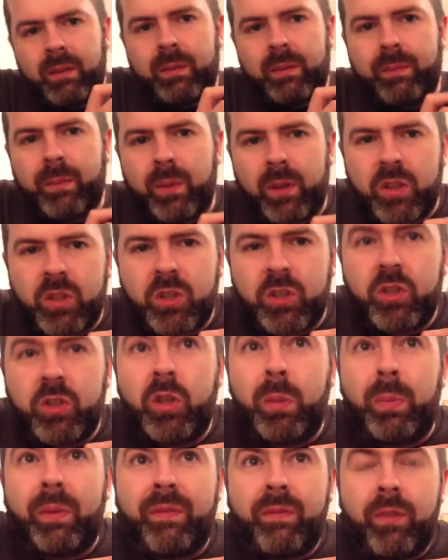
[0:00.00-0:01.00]
I'm on a
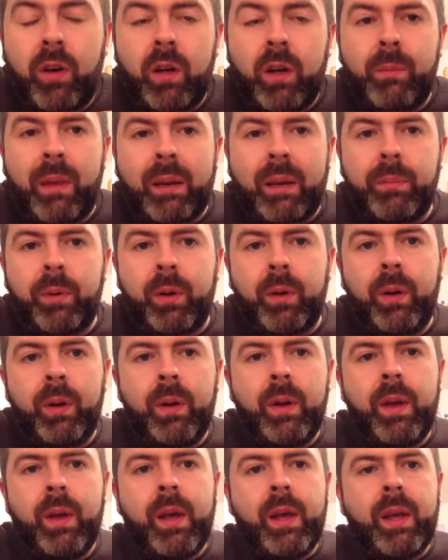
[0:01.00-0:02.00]
stupid fucking MacBook.
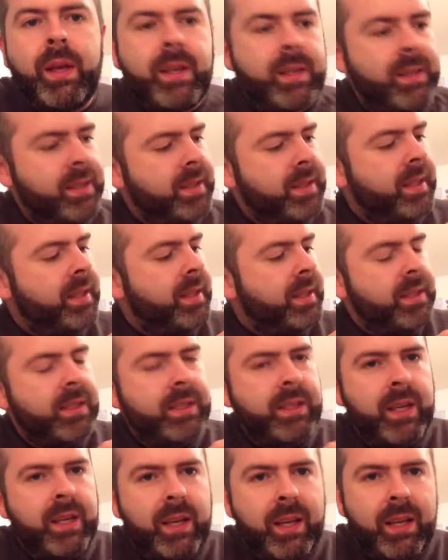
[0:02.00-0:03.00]
See this?